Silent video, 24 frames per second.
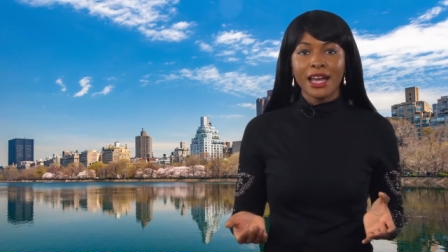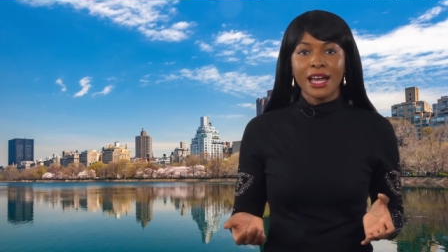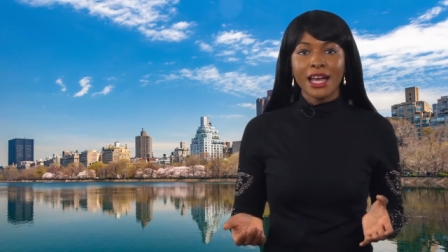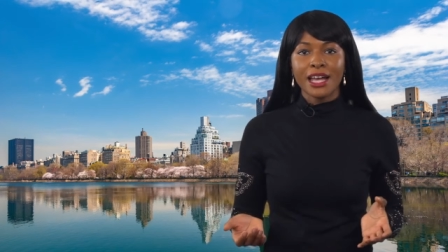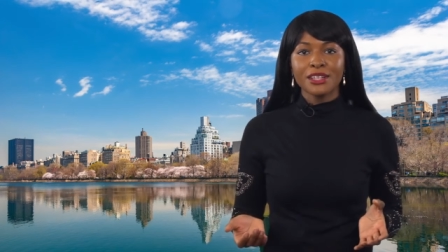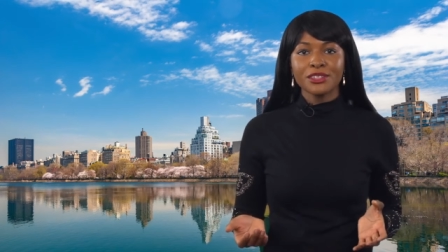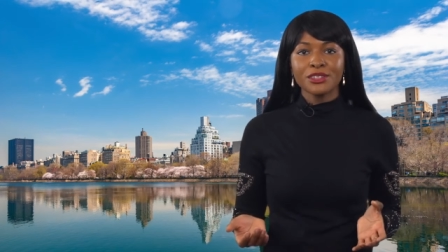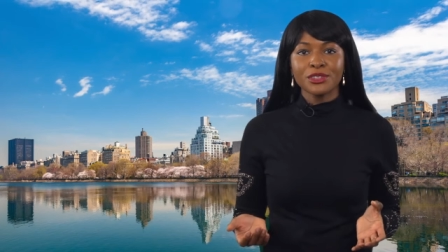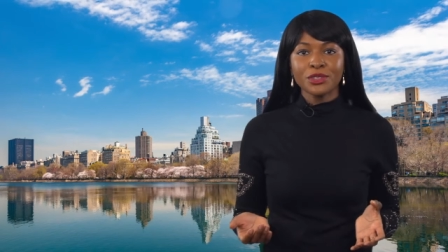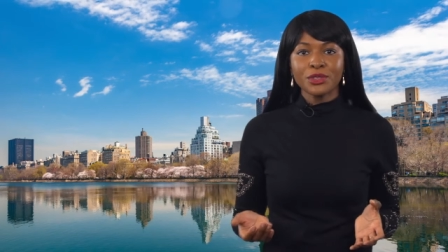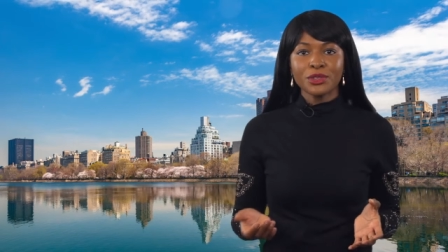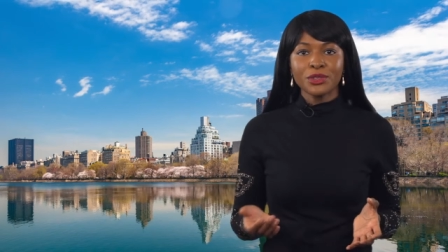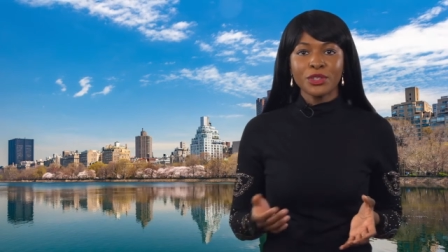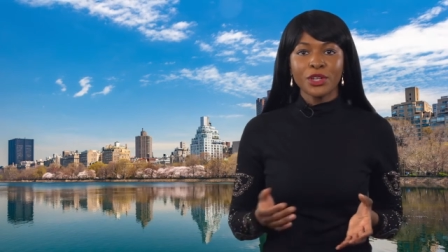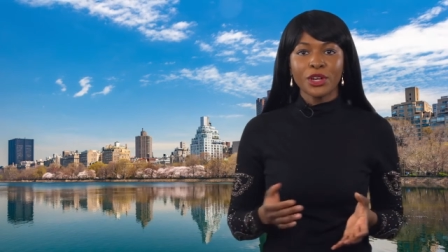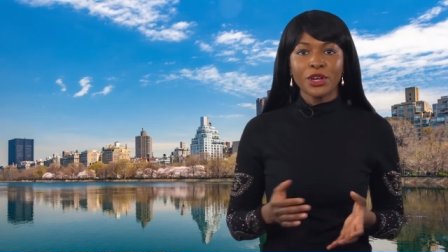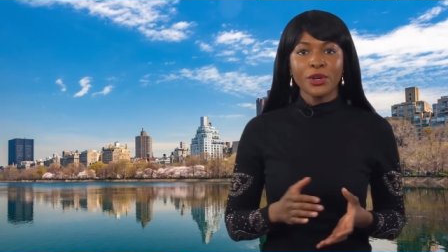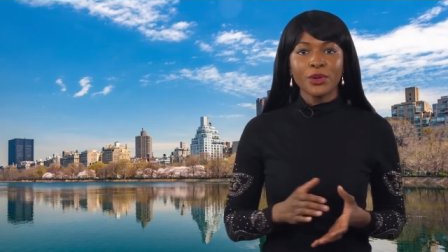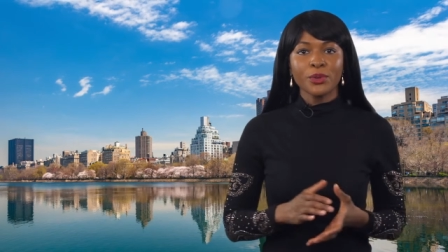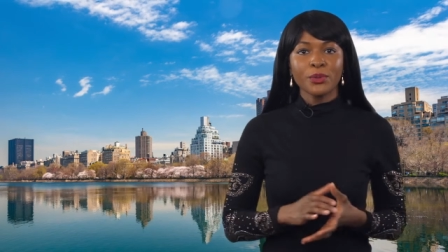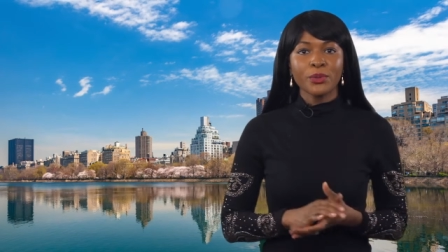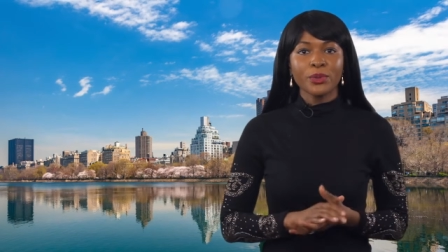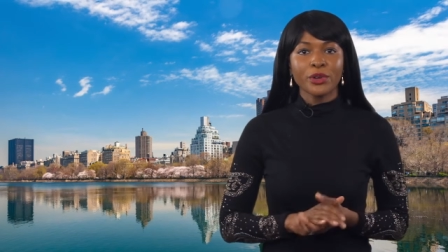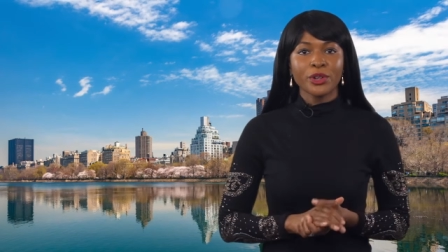As you
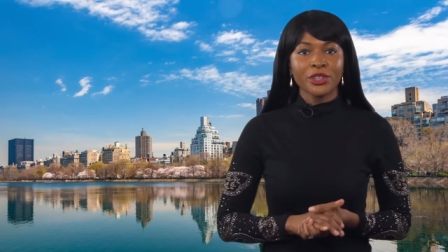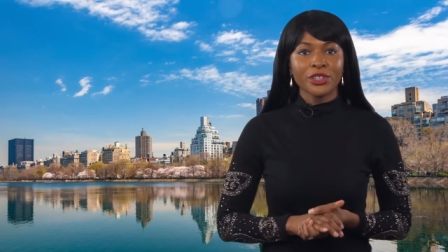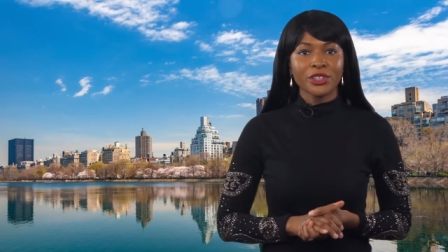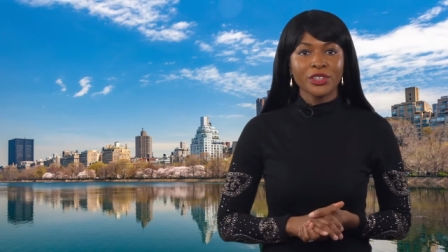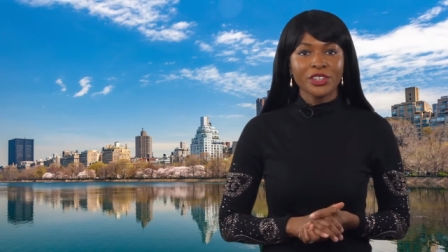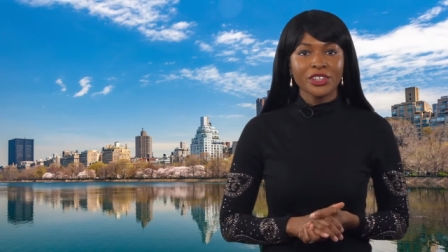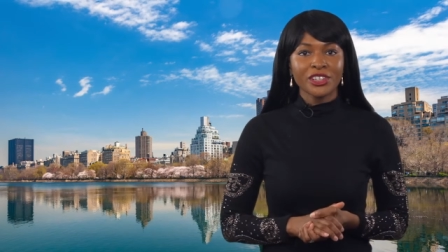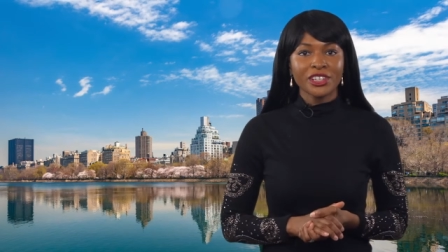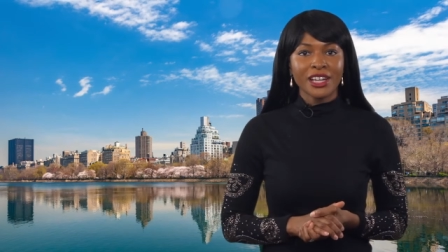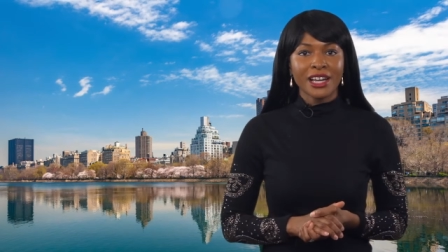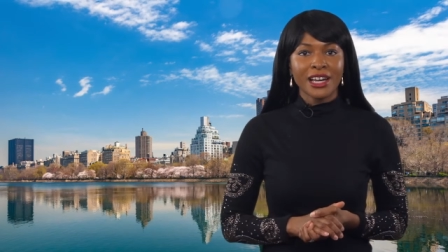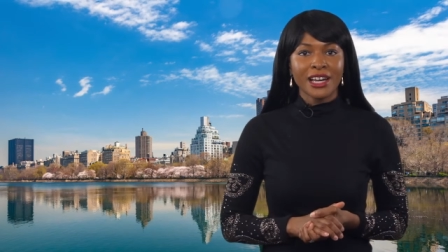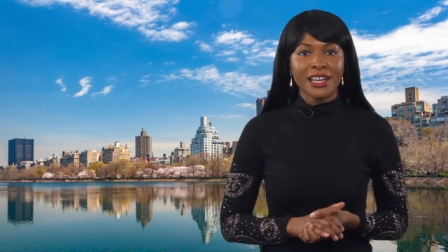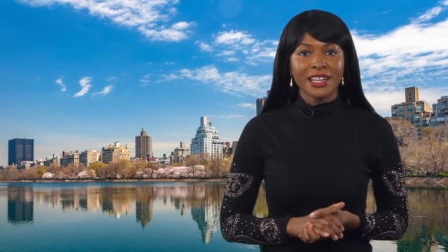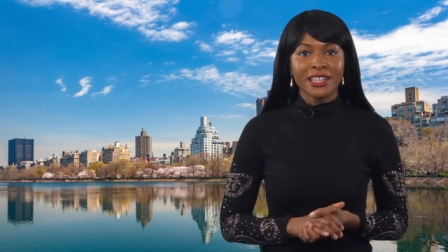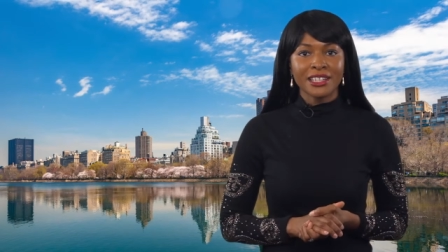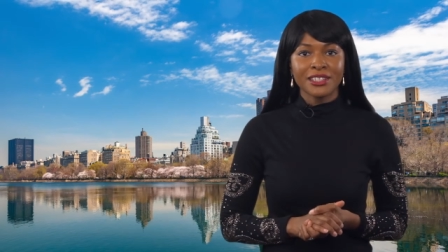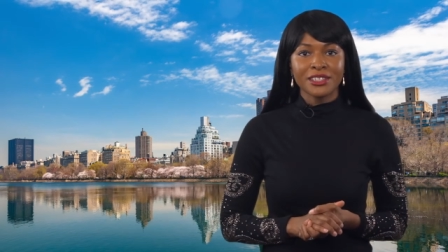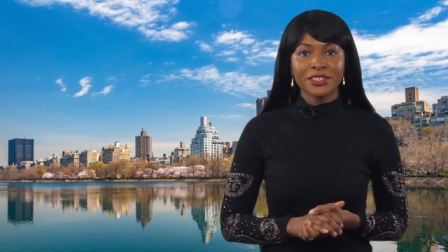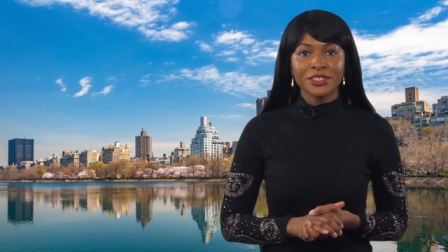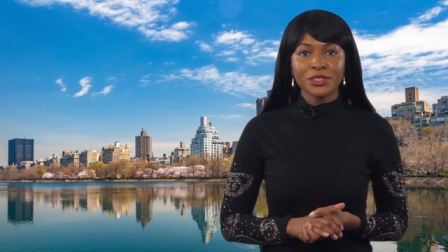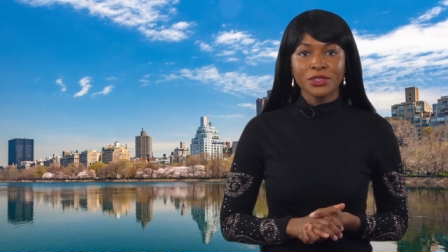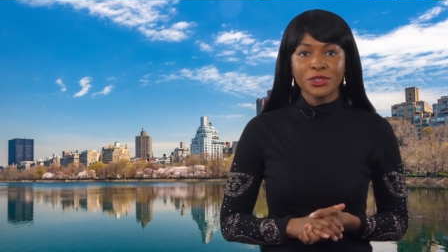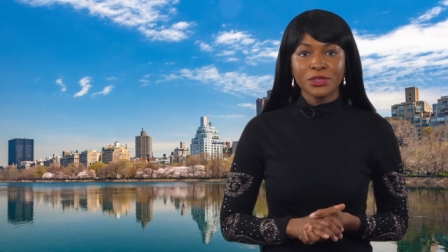know, we're your guide